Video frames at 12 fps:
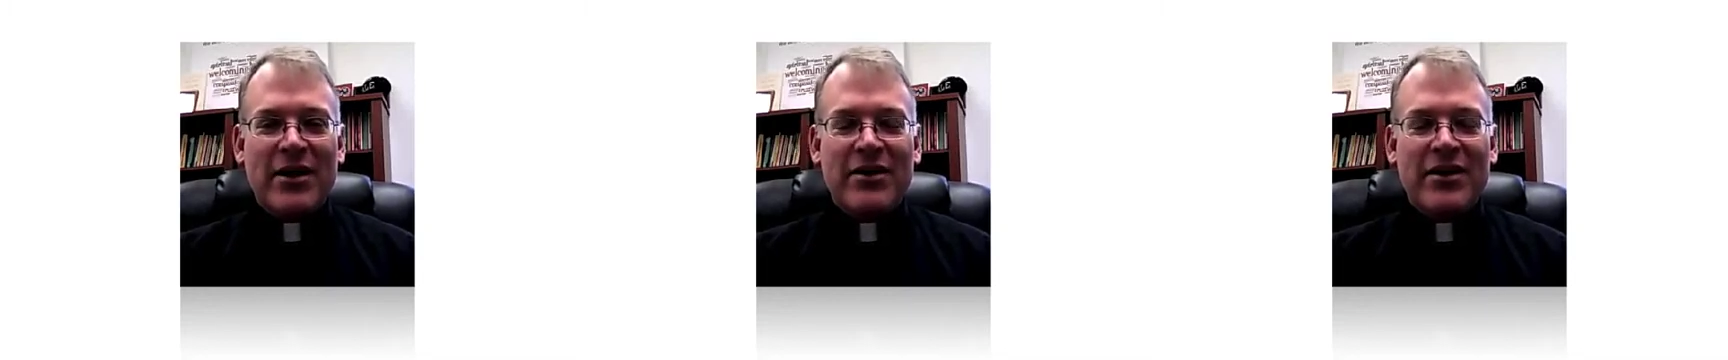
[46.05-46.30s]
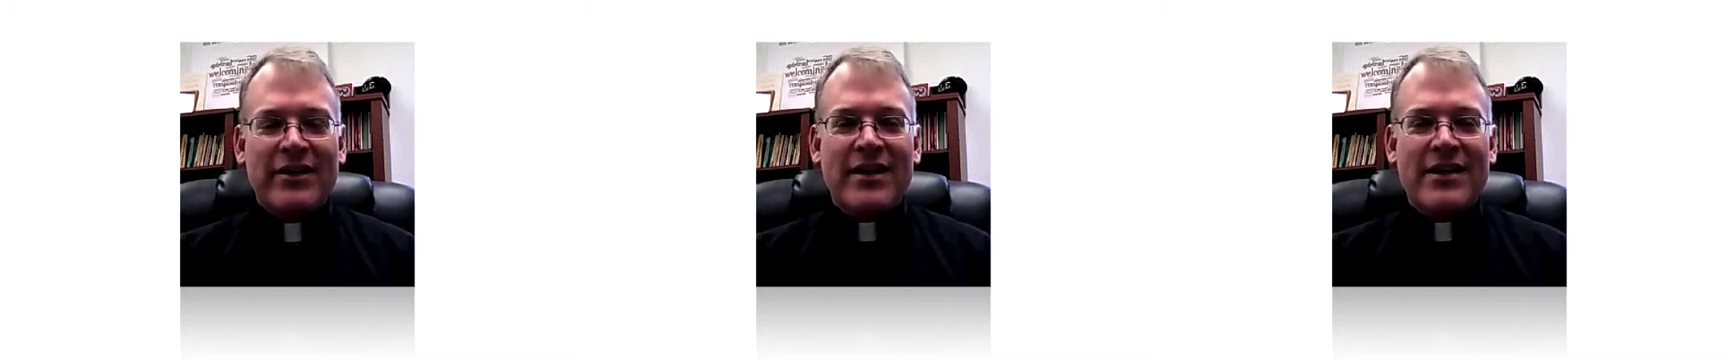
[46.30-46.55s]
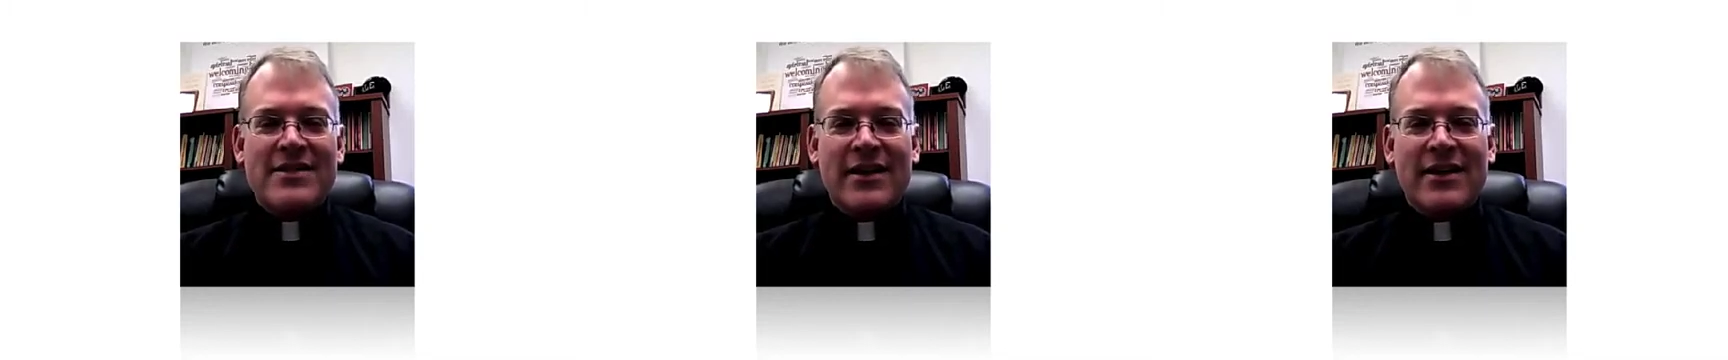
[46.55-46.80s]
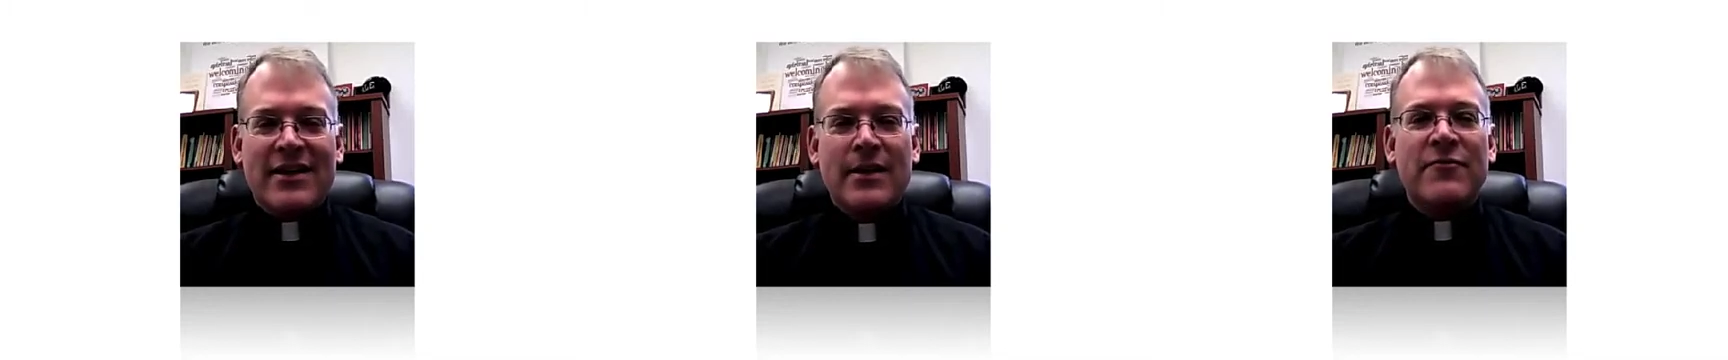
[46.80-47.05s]
I think that's
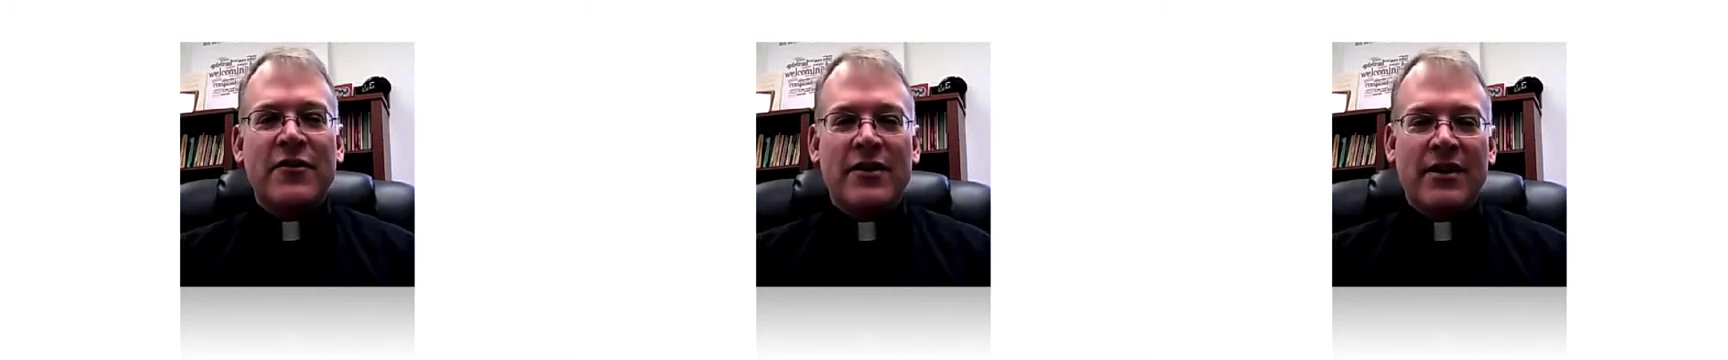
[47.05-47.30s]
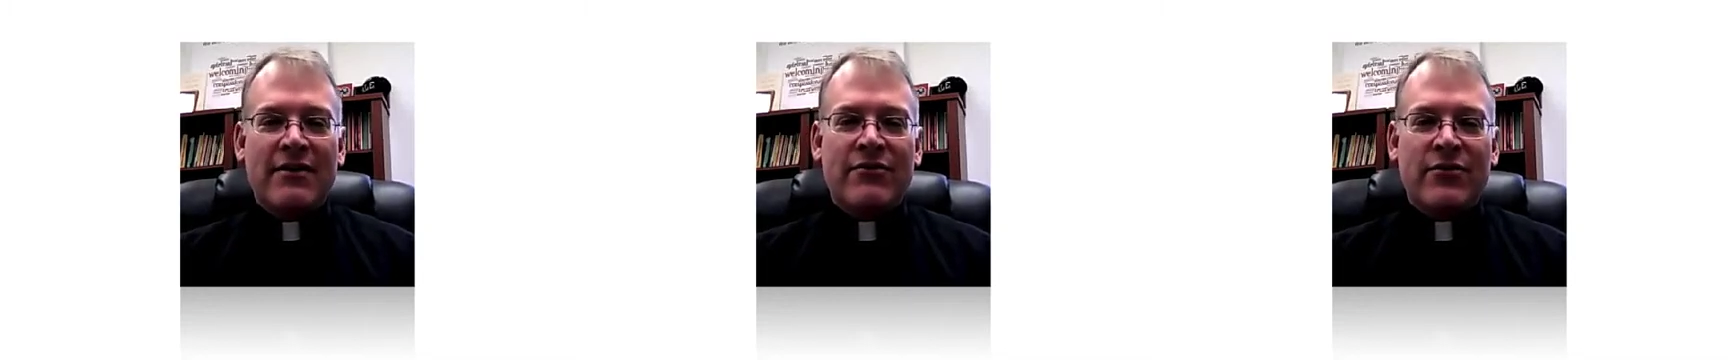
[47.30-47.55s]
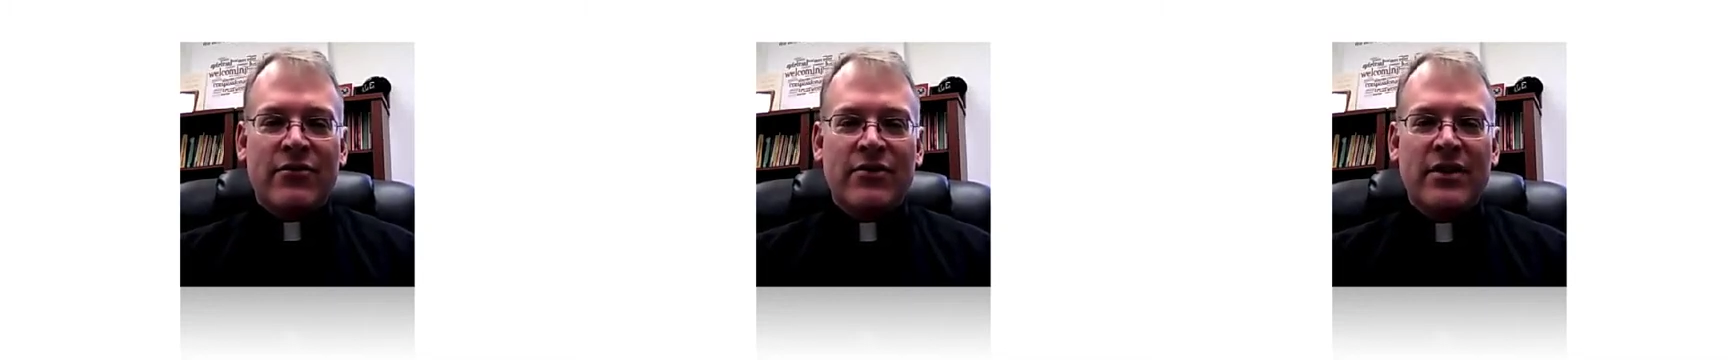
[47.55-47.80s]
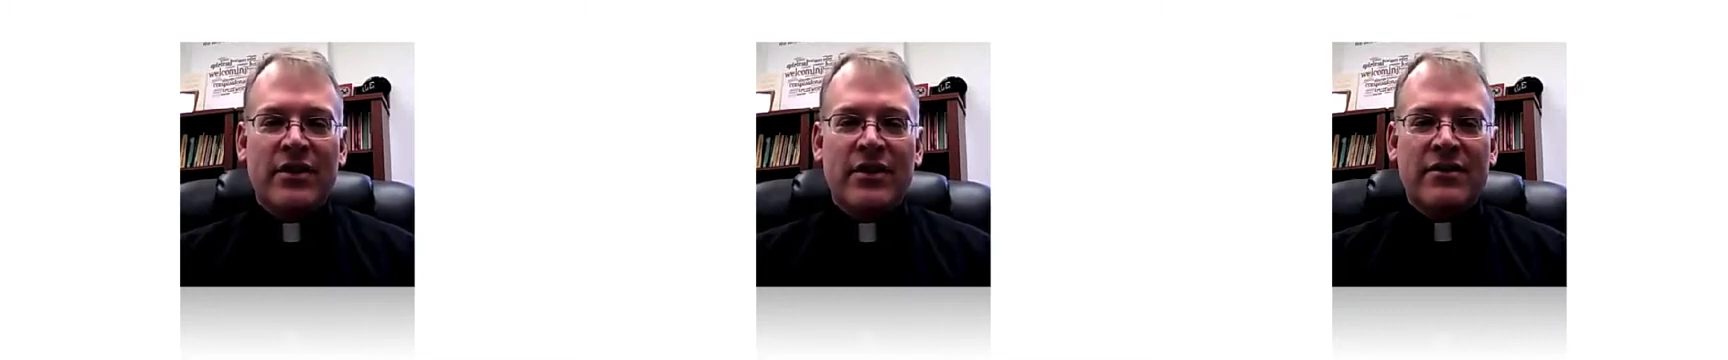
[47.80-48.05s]
the comfort level,